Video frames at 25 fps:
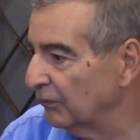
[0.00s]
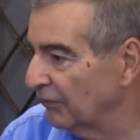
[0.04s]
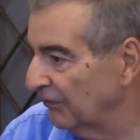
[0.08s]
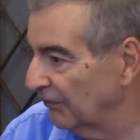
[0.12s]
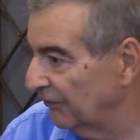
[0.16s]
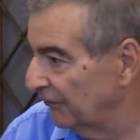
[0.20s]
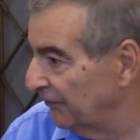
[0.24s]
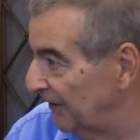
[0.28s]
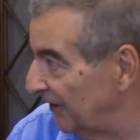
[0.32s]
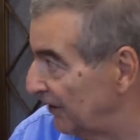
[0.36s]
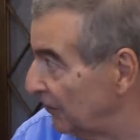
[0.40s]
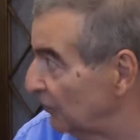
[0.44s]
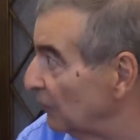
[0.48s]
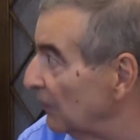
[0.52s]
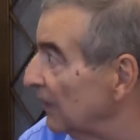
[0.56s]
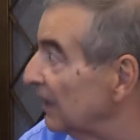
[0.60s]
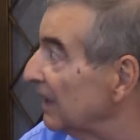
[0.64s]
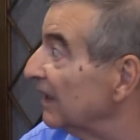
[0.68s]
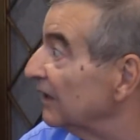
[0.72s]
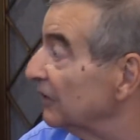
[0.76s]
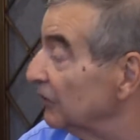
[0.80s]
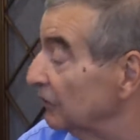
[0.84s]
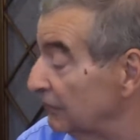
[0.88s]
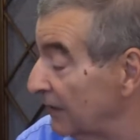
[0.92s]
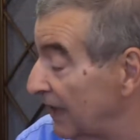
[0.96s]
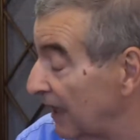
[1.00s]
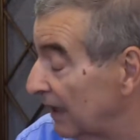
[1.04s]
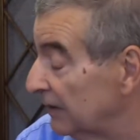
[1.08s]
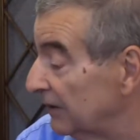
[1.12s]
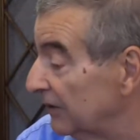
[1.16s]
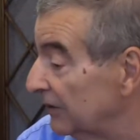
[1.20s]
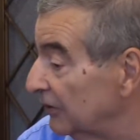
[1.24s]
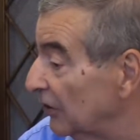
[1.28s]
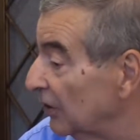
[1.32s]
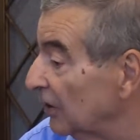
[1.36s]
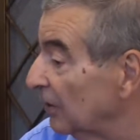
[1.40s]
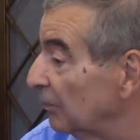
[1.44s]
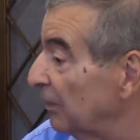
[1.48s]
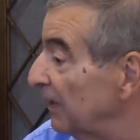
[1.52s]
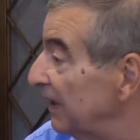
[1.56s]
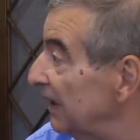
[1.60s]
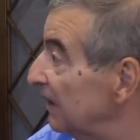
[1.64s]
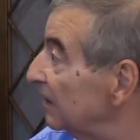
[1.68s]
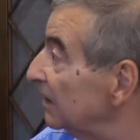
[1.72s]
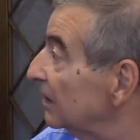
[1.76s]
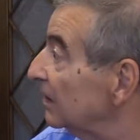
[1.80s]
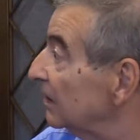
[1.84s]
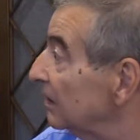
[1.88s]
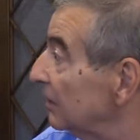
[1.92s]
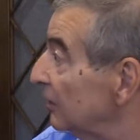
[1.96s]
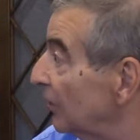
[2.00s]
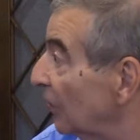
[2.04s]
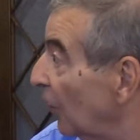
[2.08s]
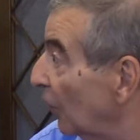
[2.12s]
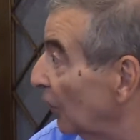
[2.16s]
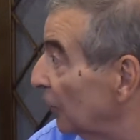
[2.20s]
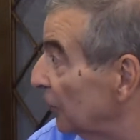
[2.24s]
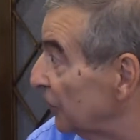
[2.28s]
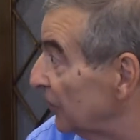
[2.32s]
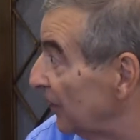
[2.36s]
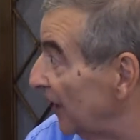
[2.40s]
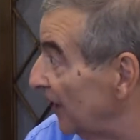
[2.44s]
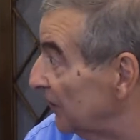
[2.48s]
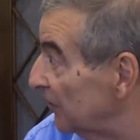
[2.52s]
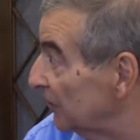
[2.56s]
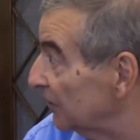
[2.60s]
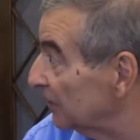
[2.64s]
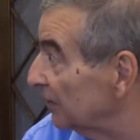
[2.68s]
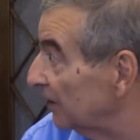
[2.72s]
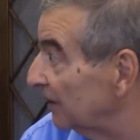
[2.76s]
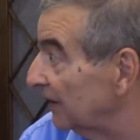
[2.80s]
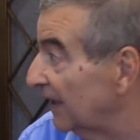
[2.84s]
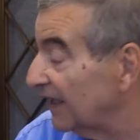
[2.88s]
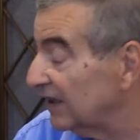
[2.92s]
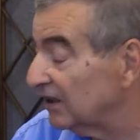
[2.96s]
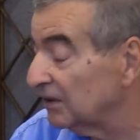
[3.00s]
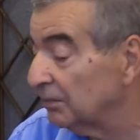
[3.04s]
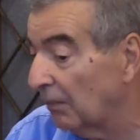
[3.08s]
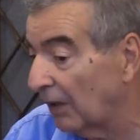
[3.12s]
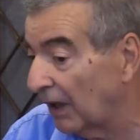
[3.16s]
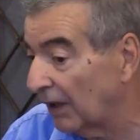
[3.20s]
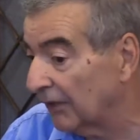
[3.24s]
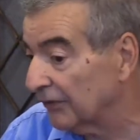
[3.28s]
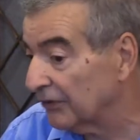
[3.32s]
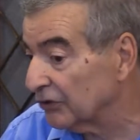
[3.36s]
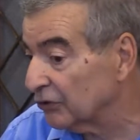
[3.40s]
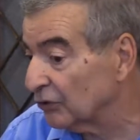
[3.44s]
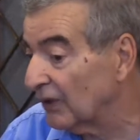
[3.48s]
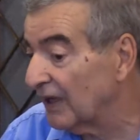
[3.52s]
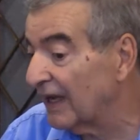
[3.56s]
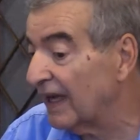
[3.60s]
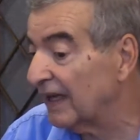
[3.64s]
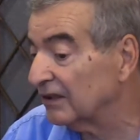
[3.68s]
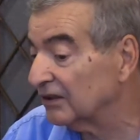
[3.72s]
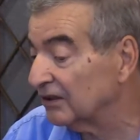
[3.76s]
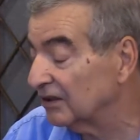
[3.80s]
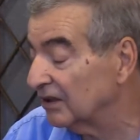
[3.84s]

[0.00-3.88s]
victory led directly to the peace negotiations the next month. So it had a